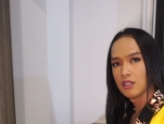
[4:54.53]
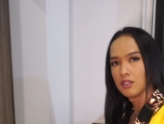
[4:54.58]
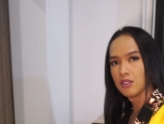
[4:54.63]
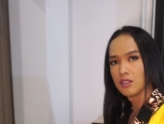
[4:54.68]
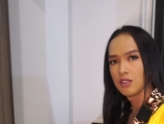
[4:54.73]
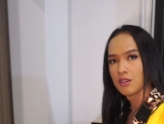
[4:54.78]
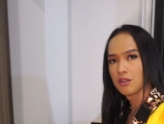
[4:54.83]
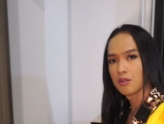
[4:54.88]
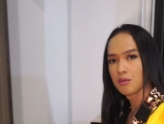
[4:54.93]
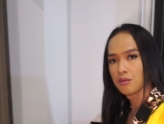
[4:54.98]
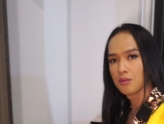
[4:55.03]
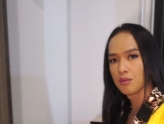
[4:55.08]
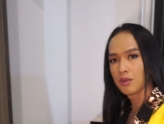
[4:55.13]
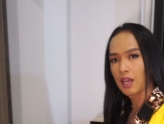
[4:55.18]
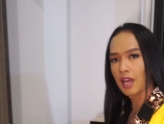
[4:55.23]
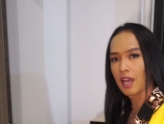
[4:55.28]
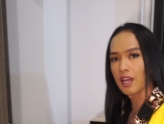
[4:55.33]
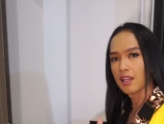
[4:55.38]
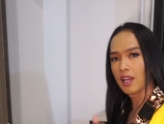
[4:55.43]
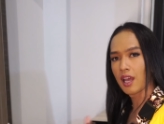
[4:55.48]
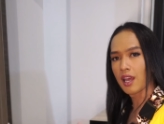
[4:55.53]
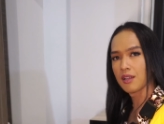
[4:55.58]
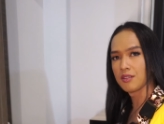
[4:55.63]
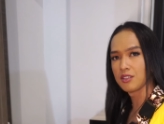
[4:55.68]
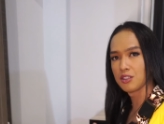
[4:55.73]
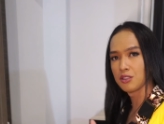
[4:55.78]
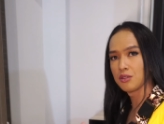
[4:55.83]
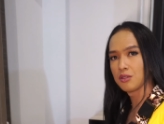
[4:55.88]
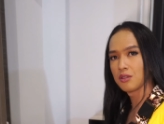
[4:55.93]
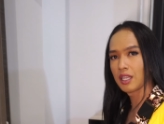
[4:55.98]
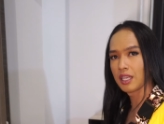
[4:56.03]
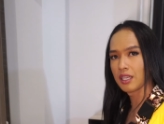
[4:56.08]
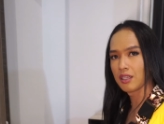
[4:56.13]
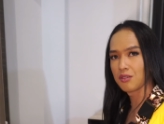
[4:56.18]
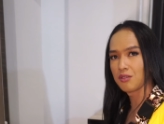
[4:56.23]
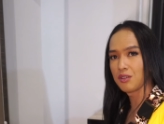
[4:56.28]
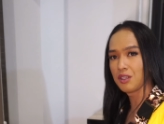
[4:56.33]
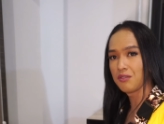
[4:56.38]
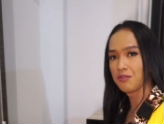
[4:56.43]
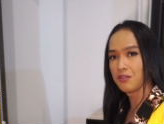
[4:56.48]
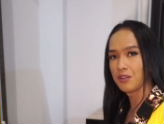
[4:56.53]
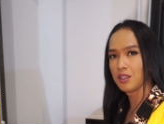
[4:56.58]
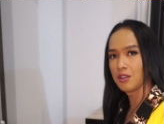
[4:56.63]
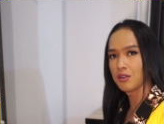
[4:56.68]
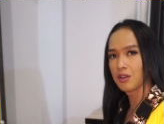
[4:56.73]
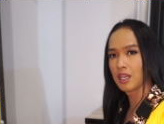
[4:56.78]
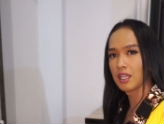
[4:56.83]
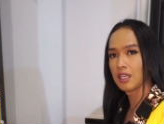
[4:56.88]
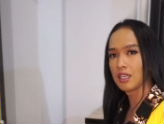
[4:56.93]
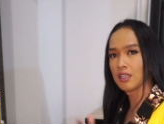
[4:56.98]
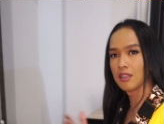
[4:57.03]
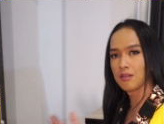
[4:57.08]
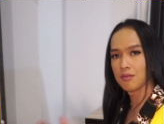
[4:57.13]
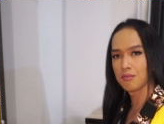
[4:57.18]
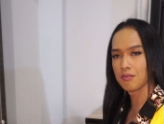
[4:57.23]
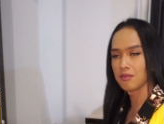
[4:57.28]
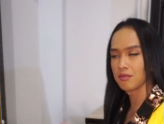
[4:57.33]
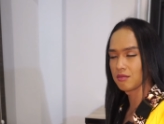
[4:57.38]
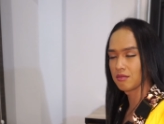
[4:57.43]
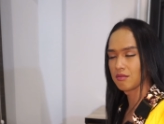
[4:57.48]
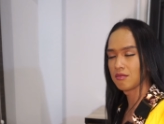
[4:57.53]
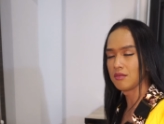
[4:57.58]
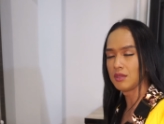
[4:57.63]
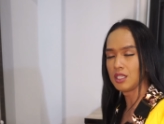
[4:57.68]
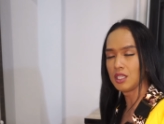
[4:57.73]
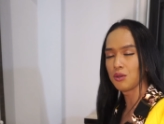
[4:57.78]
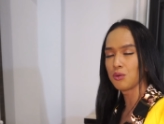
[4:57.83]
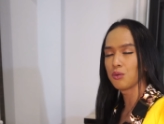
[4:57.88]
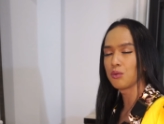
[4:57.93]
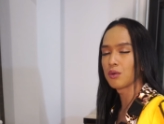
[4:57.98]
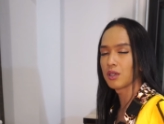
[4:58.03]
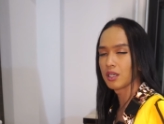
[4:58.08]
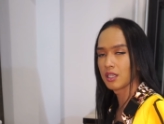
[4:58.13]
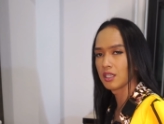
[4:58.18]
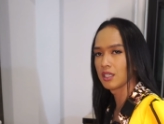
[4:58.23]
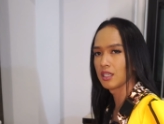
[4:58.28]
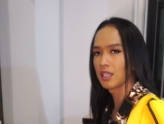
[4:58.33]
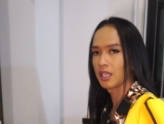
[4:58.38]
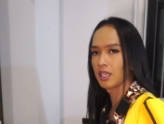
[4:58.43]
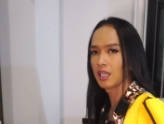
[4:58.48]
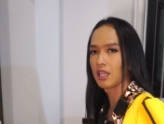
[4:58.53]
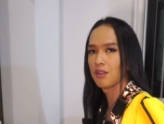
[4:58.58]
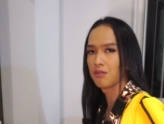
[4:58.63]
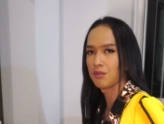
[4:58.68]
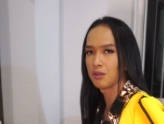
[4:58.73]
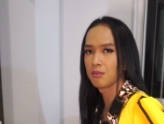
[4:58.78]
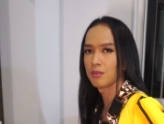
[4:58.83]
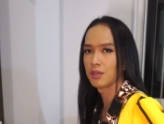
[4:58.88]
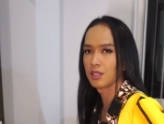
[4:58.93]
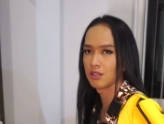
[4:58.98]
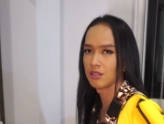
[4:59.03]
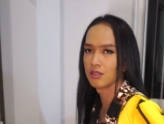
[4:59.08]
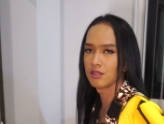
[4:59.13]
you know ha- had to like refill and new one like every month